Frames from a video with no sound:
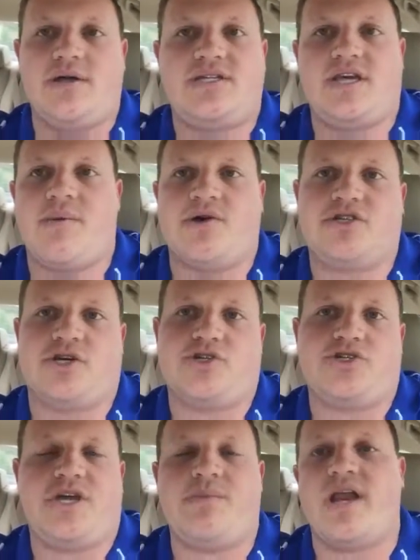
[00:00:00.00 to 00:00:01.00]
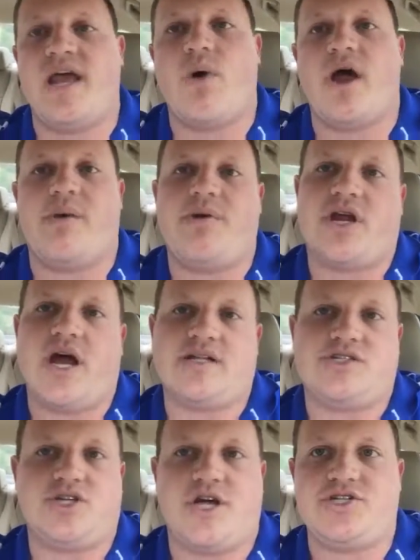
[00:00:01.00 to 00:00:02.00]
to Kim Il-sung's regime, but he wound up in a
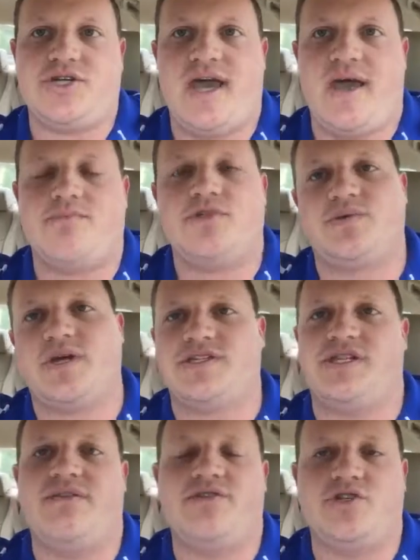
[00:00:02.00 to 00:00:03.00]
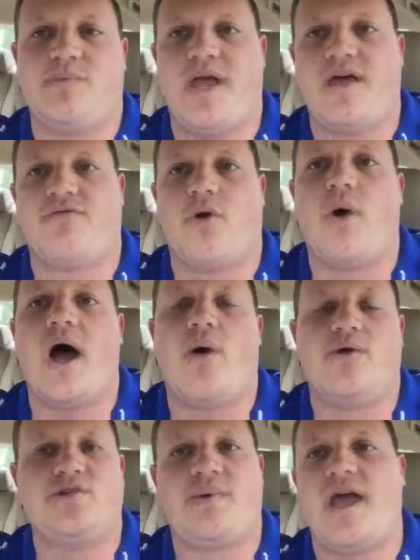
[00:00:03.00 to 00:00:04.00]
concentration camp just because he lived in Japan for a while
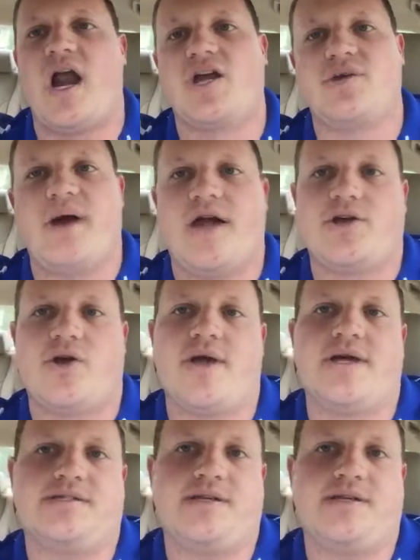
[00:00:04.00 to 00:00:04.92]
when Japan occupied Korea.